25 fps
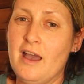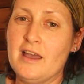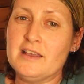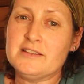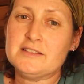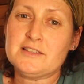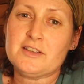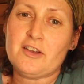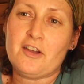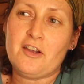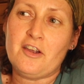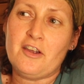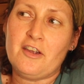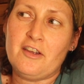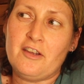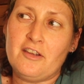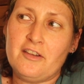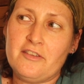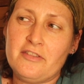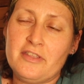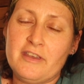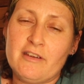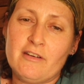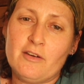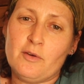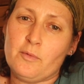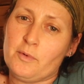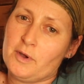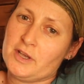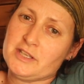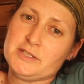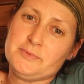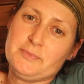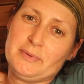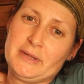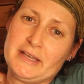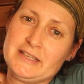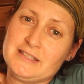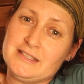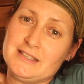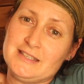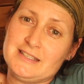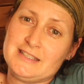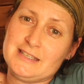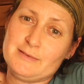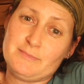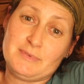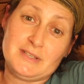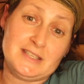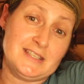So there are worse places
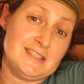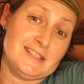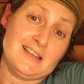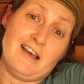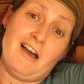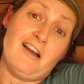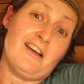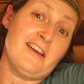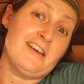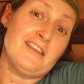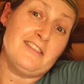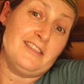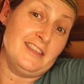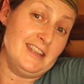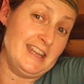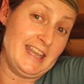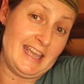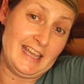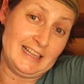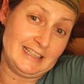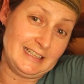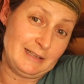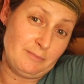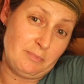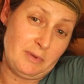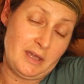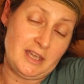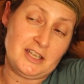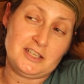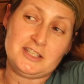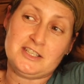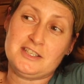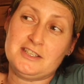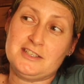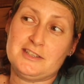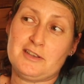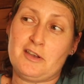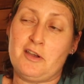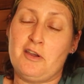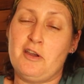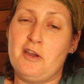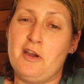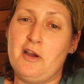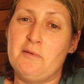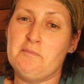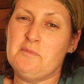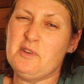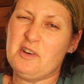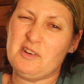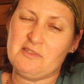to be stuck than Airlie Beach, so
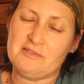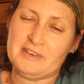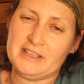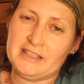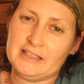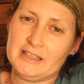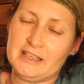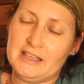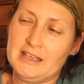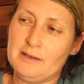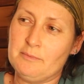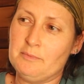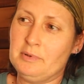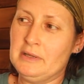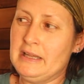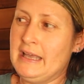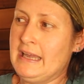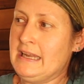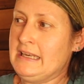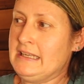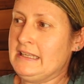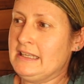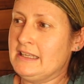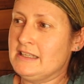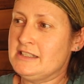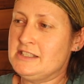I'm not really complaining.